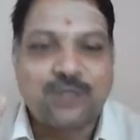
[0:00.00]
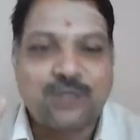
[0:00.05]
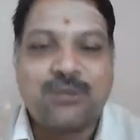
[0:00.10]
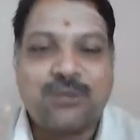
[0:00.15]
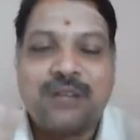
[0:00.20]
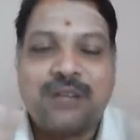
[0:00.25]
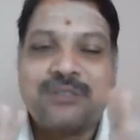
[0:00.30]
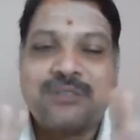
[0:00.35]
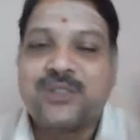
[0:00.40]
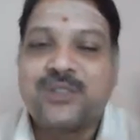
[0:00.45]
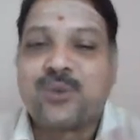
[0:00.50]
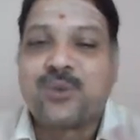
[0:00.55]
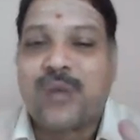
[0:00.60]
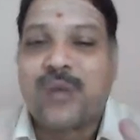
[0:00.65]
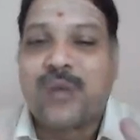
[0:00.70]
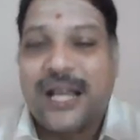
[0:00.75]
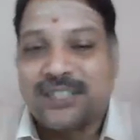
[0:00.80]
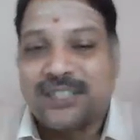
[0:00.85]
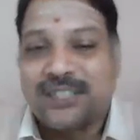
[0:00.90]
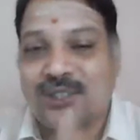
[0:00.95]
bulb is 2
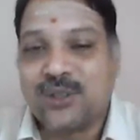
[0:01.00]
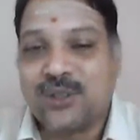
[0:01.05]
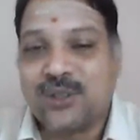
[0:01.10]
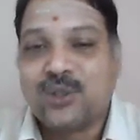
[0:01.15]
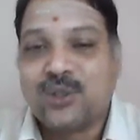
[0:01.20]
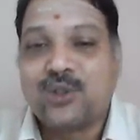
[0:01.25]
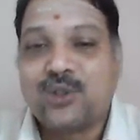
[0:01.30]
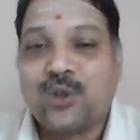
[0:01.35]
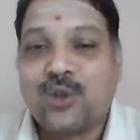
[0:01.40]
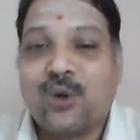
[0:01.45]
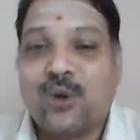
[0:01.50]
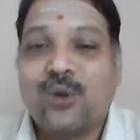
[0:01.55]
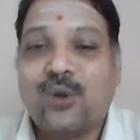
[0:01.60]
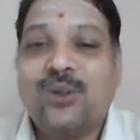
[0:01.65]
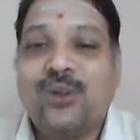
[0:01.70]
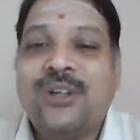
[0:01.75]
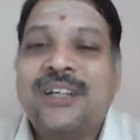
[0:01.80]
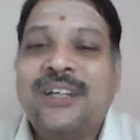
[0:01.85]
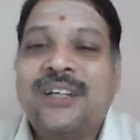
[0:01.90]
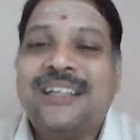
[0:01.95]
lakhs.
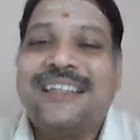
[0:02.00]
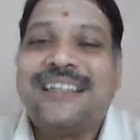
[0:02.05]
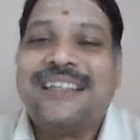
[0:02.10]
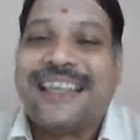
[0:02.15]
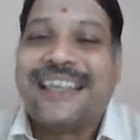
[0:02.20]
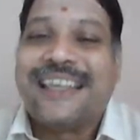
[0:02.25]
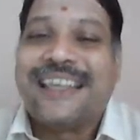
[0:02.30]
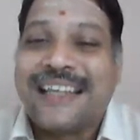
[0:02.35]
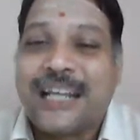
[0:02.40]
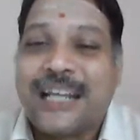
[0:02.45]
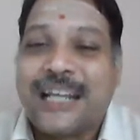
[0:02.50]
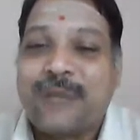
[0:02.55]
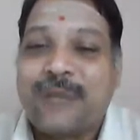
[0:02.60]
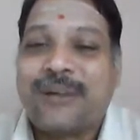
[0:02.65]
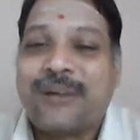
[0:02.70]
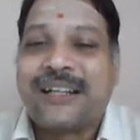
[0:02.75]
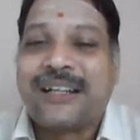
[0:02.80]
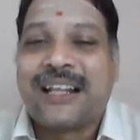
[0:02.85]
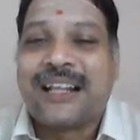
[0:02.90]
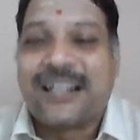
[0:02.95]
So the
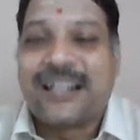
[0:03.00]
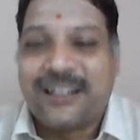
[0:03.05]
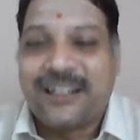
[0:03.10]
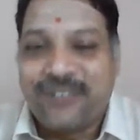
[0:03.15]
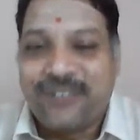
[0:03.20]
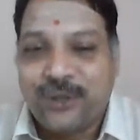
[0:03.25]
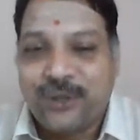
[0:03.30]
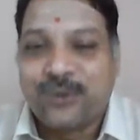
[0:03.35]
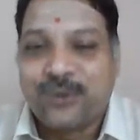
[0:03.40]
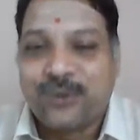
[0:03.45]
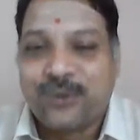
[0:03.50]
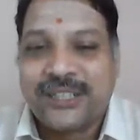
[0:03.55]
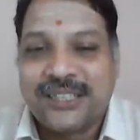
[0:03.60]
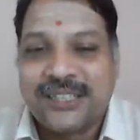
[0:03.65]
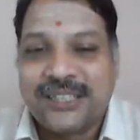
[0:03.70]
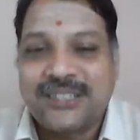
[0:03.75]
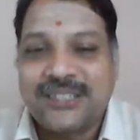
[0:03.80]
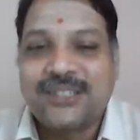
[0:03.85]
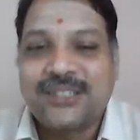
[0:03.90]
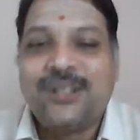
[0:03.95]
incremental revenue
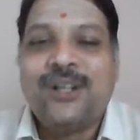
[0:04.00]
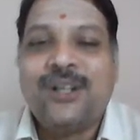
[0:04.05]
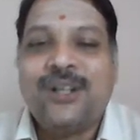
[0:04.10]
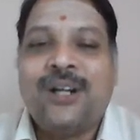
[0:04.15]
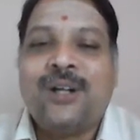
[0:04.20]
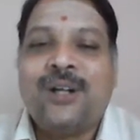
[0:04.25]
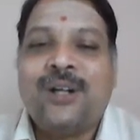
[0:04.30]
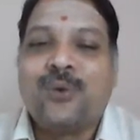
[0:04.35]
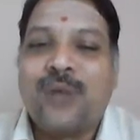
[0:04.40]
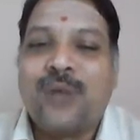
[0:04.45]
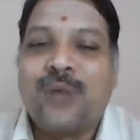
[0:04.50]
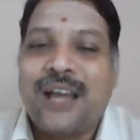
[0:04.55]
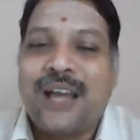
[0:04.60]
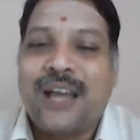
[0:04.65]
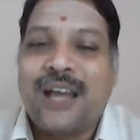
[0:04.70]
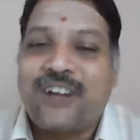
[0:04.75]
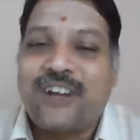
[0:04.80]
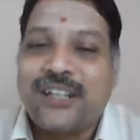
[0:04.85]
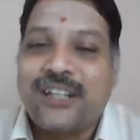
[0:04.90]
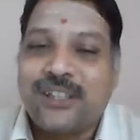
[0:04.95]
is
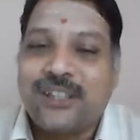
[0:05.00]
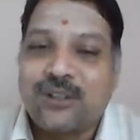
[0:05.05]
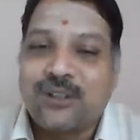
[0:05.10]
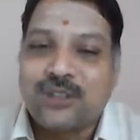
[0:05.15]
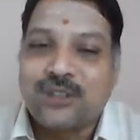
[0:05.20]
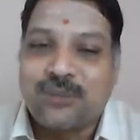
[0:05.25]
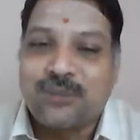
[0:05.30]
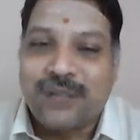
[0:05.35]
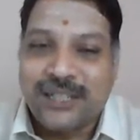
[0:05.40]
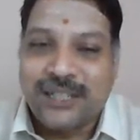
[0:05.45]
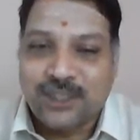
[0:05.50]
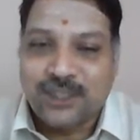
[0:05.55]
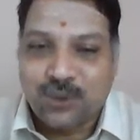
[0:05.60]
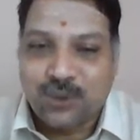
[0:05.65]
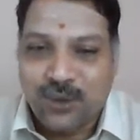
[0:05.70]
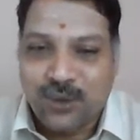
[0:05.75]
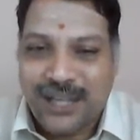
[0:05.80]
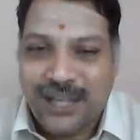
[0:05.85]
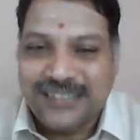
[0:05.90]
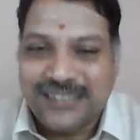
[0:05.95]
2,40,000 minus
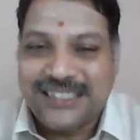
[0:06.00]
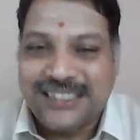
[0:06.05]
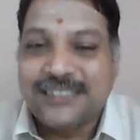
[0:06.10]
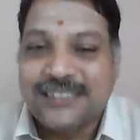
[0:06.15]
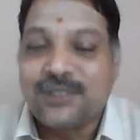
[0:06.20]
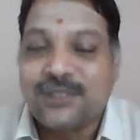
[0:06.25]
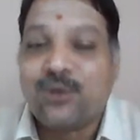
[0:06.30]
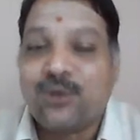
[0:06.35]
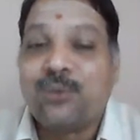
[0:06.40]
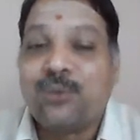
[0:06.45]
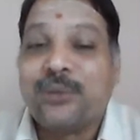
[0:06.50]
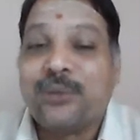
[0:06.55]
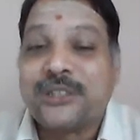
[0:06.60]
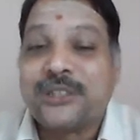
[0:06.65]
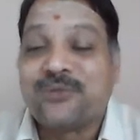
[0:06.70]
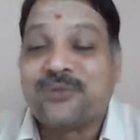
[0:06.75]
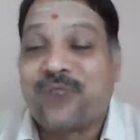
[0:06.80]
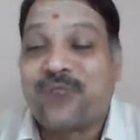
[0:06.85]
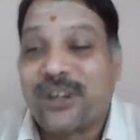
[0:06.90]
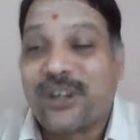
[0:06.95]
2 lakhs is
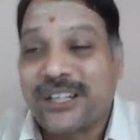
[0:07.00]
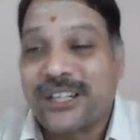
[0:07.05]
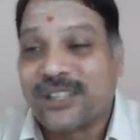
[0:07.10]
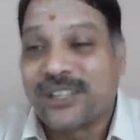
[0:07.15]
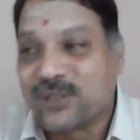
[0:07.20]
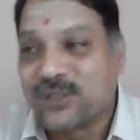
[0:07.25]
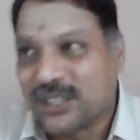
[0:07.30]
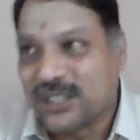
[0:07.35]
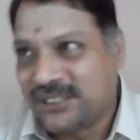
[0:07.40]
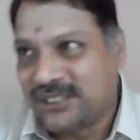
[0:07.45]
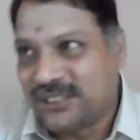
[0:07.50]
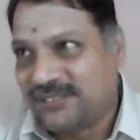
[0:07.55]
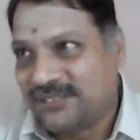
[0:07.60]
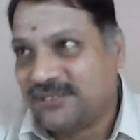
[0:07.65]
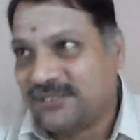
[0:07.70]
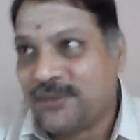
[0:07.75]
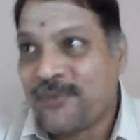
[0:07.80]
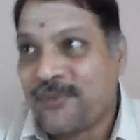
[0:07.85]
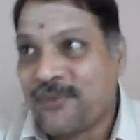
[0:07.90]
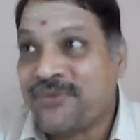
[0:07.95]
rupees 40,000.
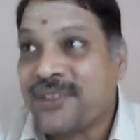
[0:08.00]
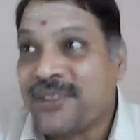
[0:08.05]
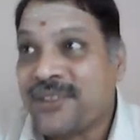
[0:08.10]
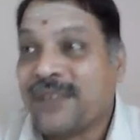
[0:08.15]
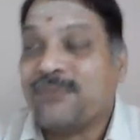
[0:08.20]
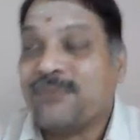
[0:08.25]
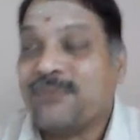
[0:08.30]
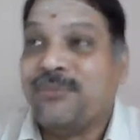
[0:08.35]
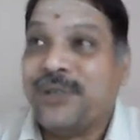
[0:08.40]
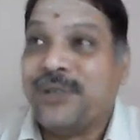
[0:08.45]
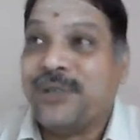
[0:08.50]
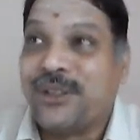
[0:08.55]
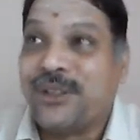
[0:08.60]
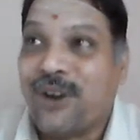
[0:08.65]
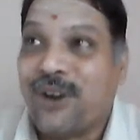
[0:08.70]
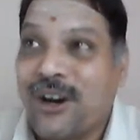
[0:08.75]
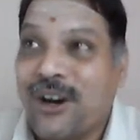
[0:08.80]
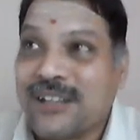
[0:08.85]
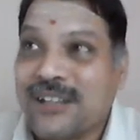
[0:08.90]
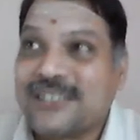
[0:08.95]

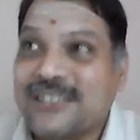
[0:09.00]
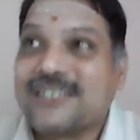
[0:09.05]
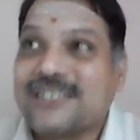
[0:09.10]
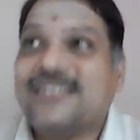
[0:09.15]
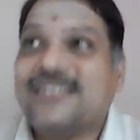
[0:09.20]
Because